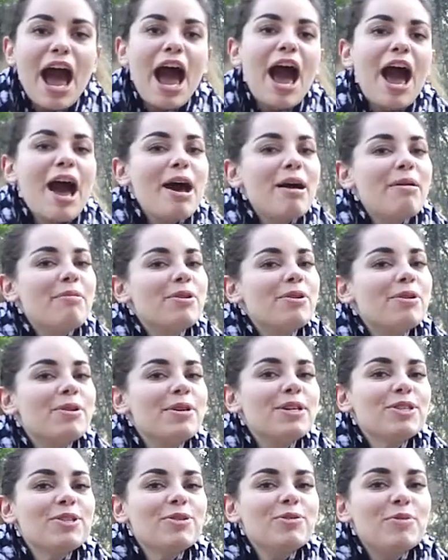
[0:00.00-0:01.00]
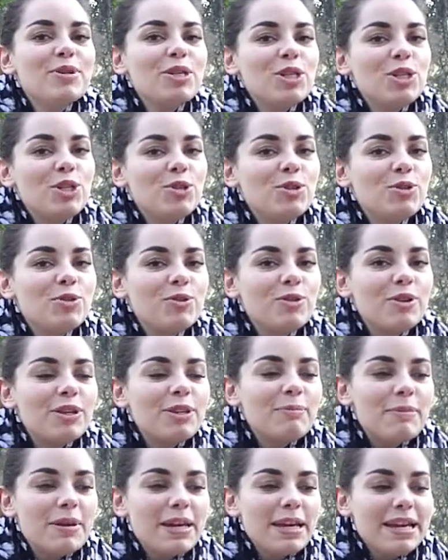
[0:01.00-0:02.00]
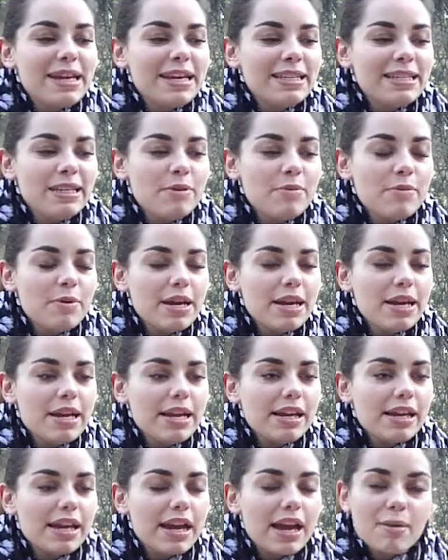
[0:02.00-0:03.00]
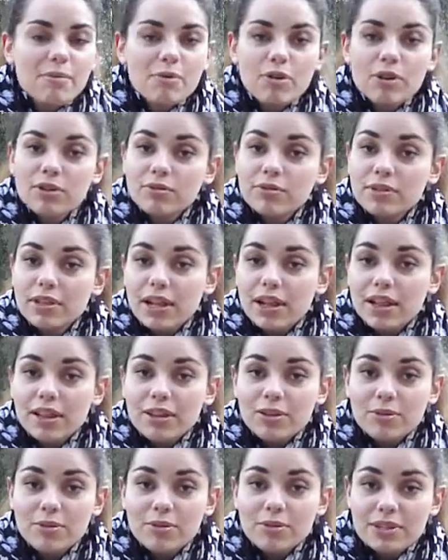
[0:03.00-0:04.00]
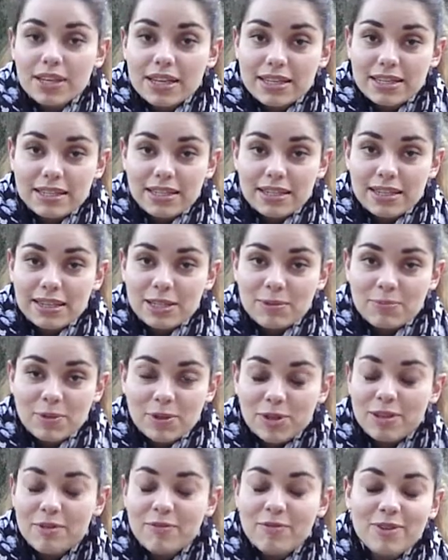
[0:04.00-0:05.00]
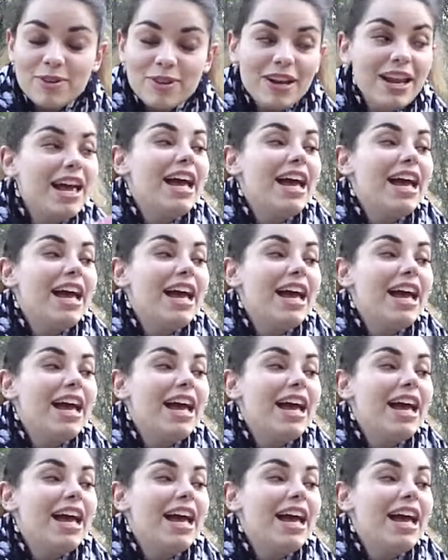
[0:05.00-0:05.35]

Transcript: I'm going to wish you an amazing week. I'm going to tell you that this thing is beautiful.